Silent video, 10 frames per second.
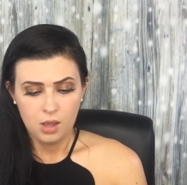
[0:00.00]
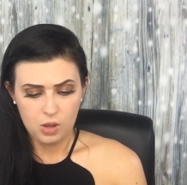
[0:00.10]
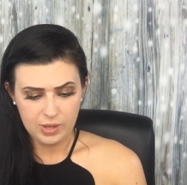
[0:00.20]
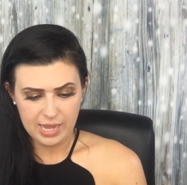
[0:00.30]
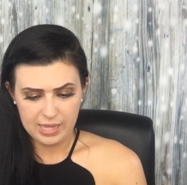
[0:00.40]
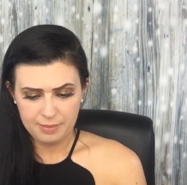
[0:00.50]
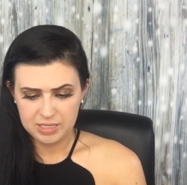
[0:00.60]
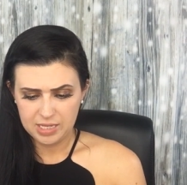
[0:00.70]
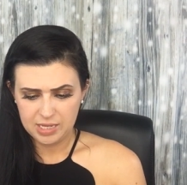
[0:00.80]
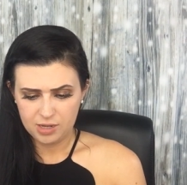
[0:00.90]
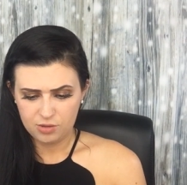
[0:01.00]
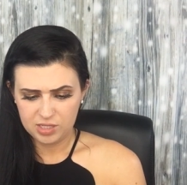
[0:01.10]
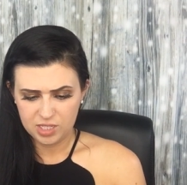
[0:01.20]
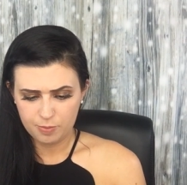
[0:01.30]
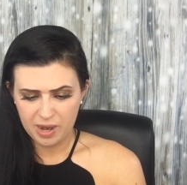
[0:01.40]
Okay, let me see here.
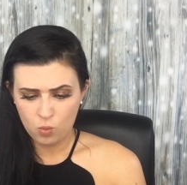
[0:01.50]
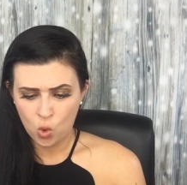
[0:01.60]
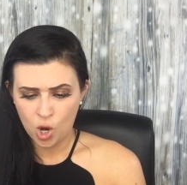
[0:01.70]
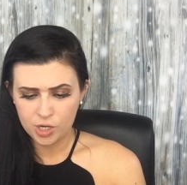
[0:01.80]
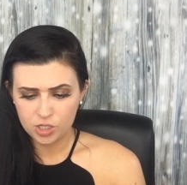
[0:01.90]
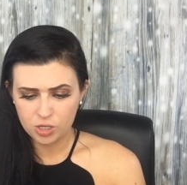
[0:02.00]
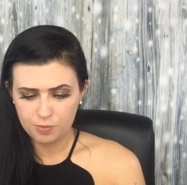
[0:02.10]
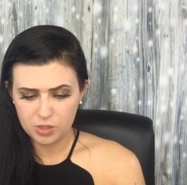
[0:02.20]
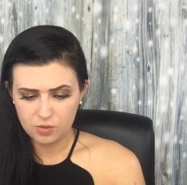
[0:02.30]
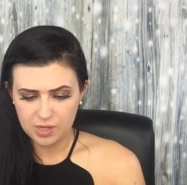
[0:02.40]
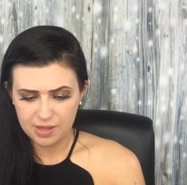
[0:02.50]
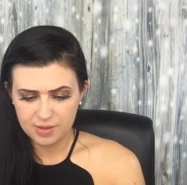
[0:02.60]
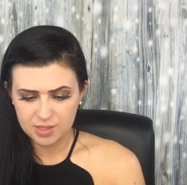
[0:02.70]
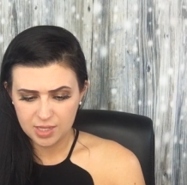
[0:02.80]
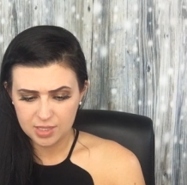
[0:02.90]
This is by Wander Beauty, and
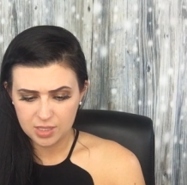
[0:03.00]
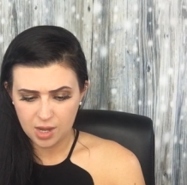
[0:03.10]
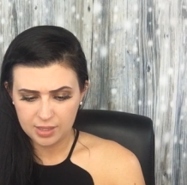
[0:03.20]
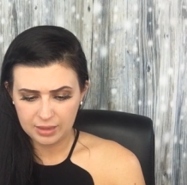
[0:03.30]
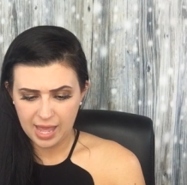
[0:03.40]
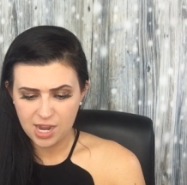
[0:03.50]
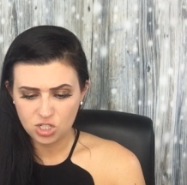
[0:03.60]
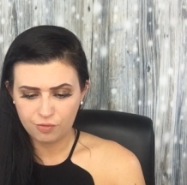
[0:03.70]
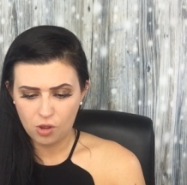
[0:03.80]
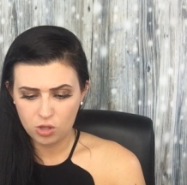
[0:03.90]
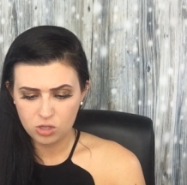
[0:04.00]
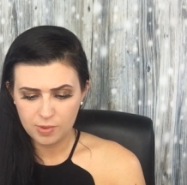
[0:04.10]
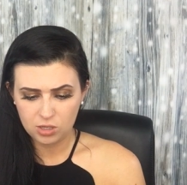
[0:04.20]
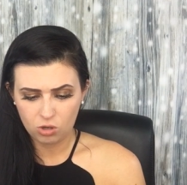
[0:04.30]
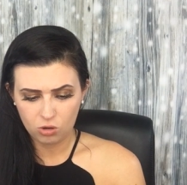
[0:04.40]
this is Unlashed Volume
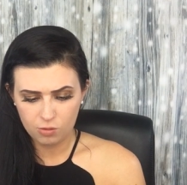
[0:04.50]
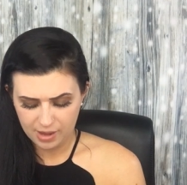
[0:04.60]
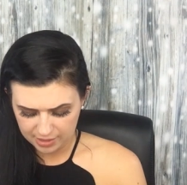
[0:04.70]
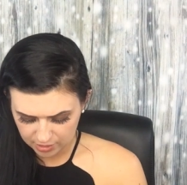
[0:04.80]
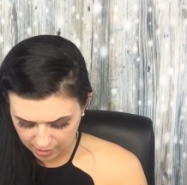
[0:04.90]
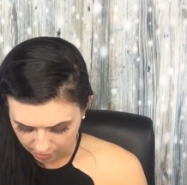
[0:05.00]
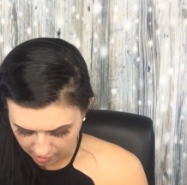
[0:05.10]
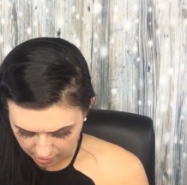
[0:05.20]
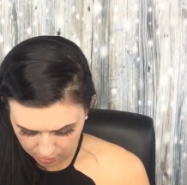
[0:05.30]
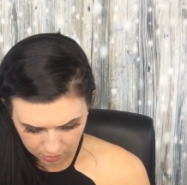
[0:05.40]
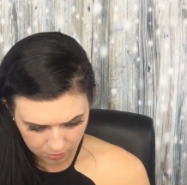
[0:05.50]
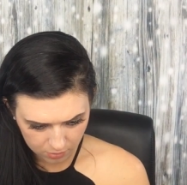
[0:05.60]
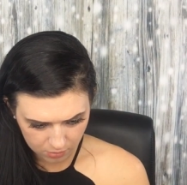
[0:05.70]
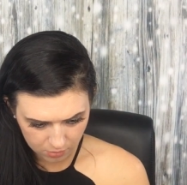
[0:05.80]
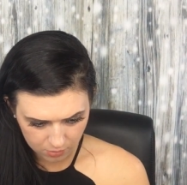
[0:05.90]
and Curl Mascara.
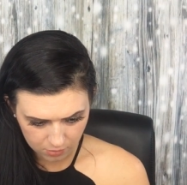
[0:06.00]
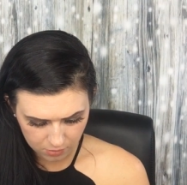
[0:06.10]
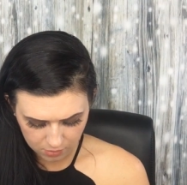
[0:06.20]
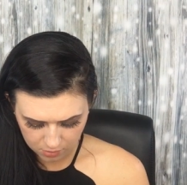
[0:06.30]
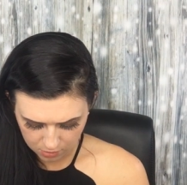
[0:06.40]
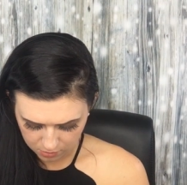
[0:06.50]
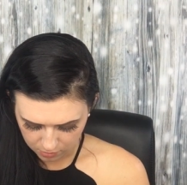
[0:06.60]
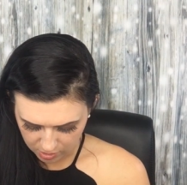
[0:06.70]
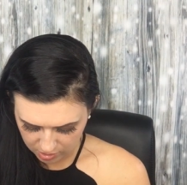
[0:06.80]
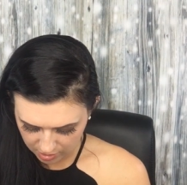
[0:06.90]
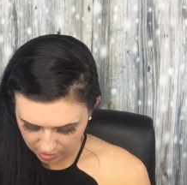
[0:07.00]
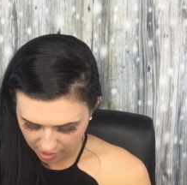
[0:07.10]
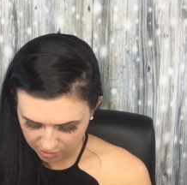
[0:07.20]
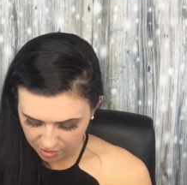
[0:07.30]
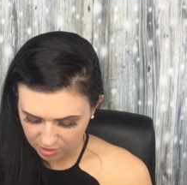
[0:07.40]
Oh, this is,
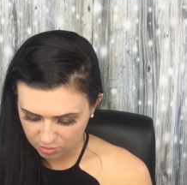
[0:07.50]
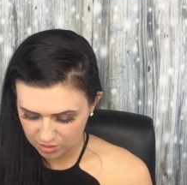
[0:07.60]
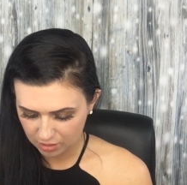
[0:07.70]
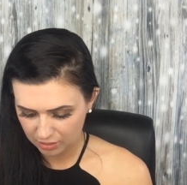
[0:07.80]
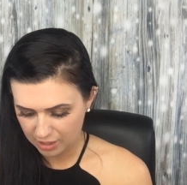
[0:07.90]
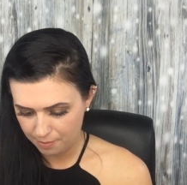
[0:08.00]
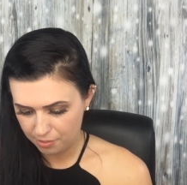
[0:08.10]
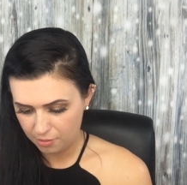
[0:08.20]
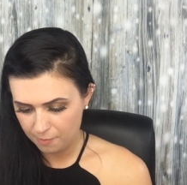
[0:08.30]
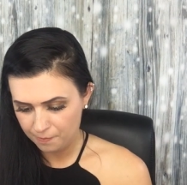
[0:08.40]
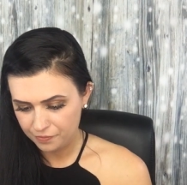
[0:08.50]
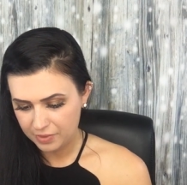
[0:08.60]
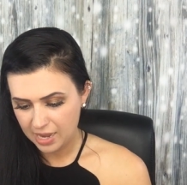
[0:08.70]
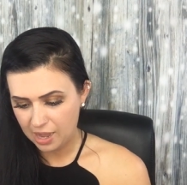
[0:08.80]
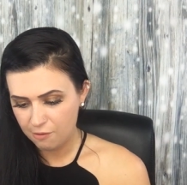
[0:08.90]
I thought this was a lip.
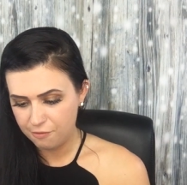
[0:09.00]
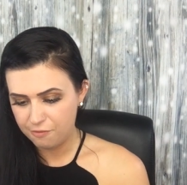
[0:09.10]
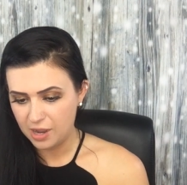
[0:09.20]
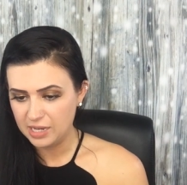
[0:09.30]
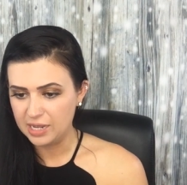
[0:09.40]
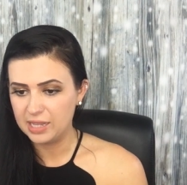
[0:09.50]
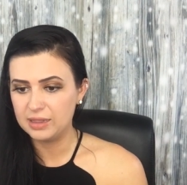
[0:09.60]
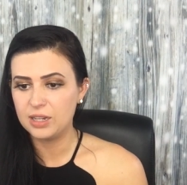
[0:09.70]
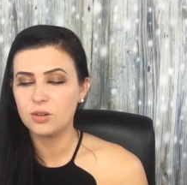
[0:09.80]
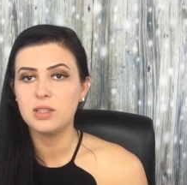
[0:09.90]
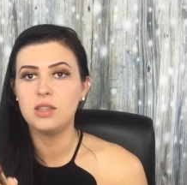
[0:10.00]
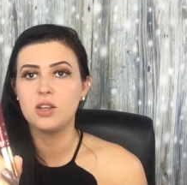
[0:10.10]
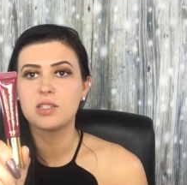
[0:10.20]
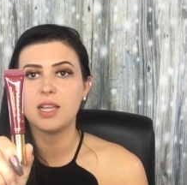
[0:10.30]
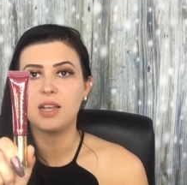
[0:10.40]
How funny. It literally
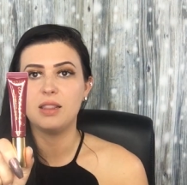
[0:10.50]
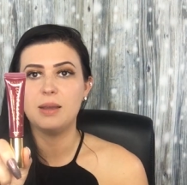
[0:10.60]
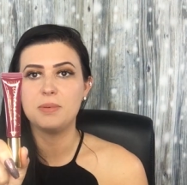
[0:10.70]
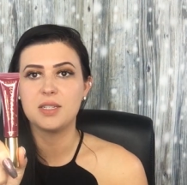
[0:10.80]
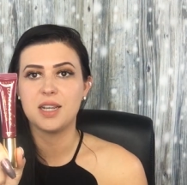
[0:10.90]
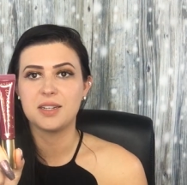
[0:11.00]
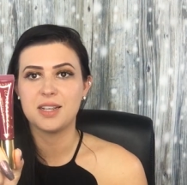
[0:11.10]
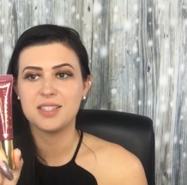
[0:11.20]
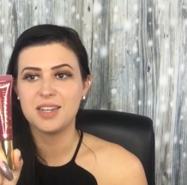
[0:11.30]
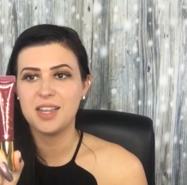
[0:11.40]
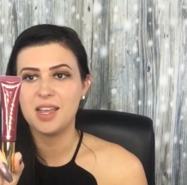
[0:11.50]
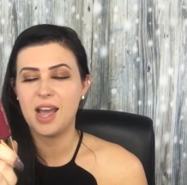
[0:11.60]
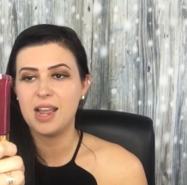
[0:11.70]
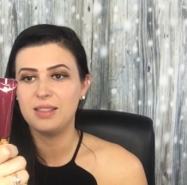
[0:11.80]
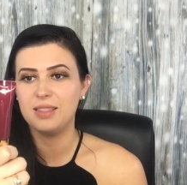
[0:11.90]
looks like a lipstick, doesn't it?
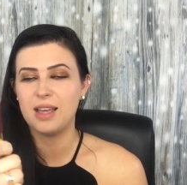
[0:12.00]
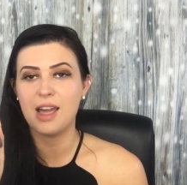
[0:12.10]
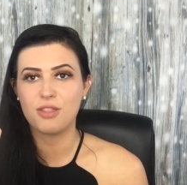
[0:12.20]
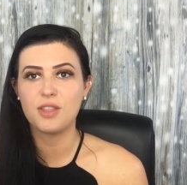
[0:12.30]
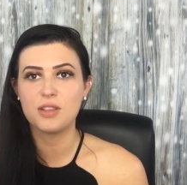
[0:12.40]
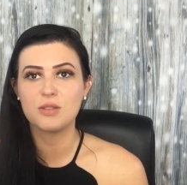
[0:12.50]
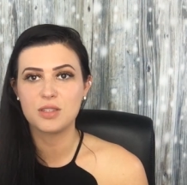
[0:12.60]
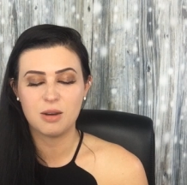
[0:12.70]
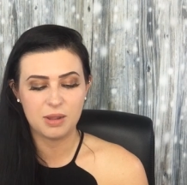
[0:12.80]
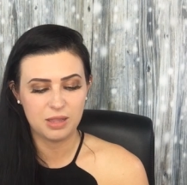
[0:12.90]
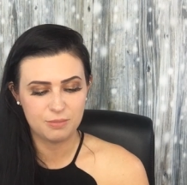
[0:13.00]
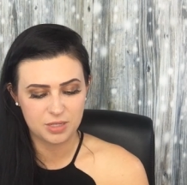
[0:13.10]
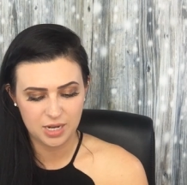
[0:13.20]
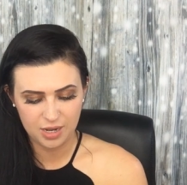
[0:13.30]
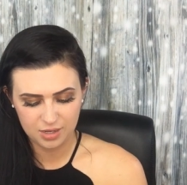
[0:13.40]
I, I thought this was going to be a
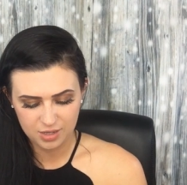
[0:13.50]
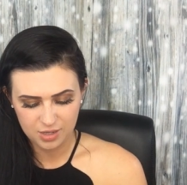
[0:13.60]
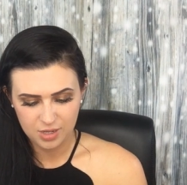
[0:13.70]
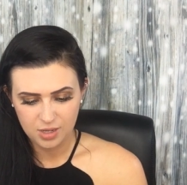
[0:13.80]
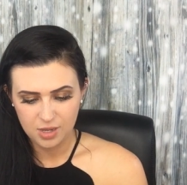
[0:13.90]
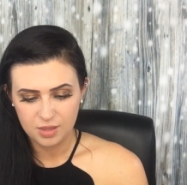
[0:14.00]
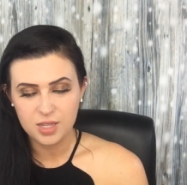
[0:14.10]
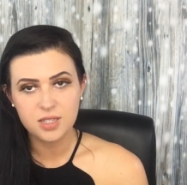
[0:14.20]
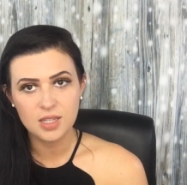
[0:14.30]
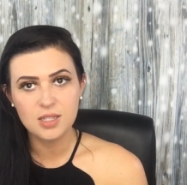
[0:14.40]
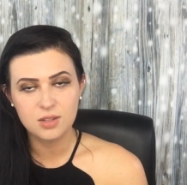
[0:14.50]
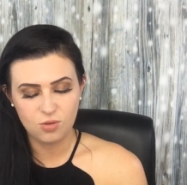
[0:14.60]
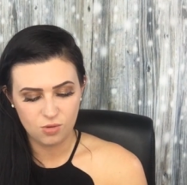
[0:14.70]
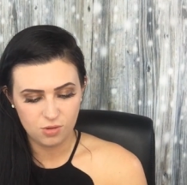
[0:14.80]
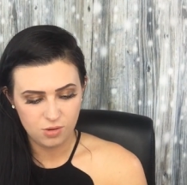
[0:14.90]
lipstick. This is
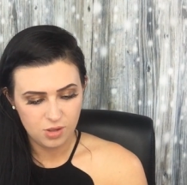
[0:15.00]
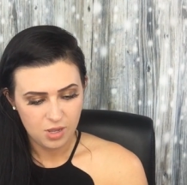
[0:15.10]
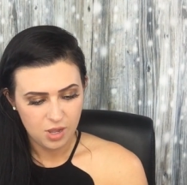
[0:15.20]
cool.